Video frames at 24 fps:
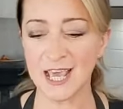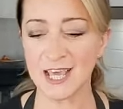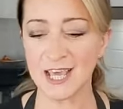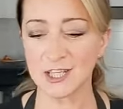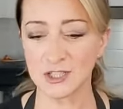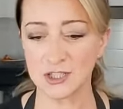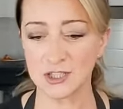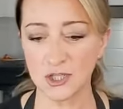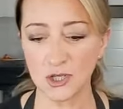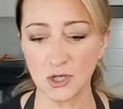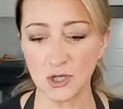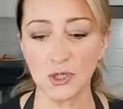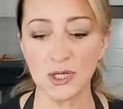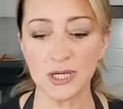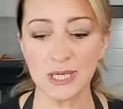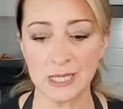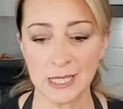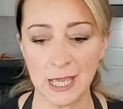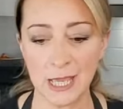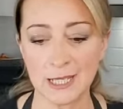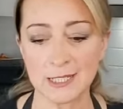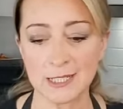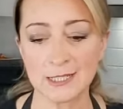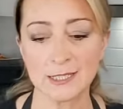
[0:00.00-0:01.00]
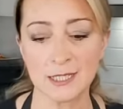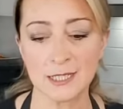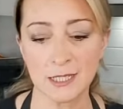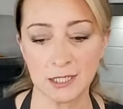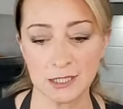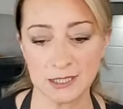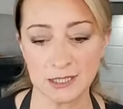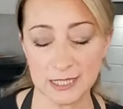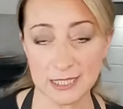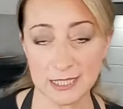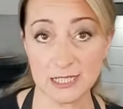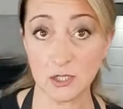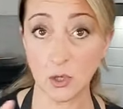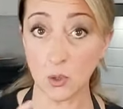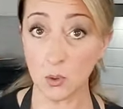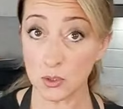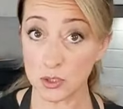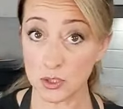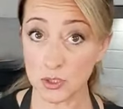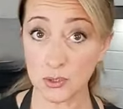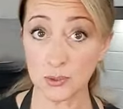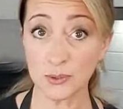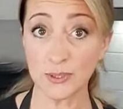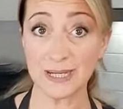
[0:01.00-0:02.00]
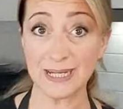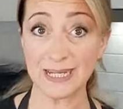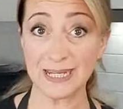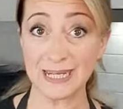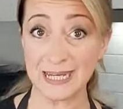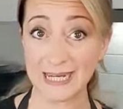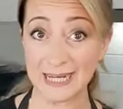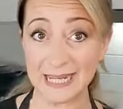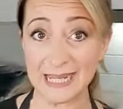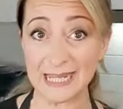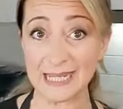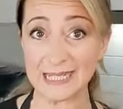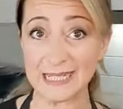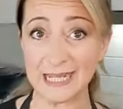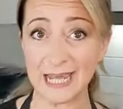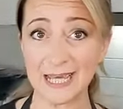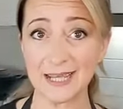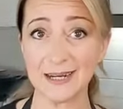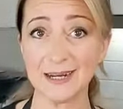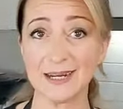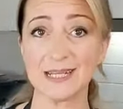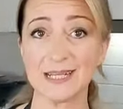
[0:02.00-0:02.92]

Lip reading: So yes, there is also a link there.